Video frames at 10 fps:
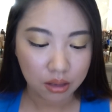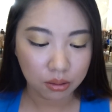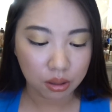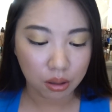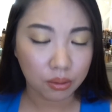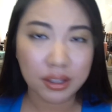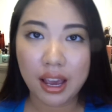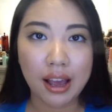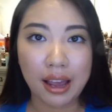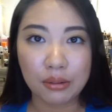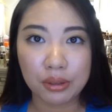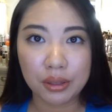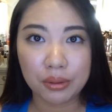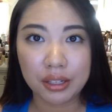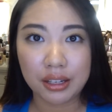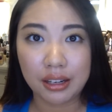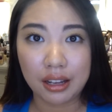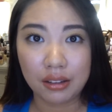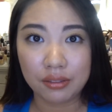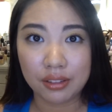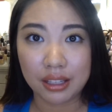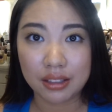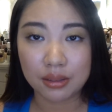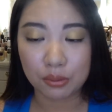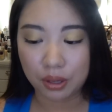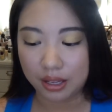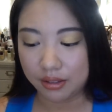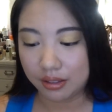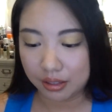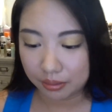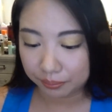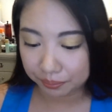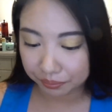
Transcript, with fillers: so yeah i really really love these ones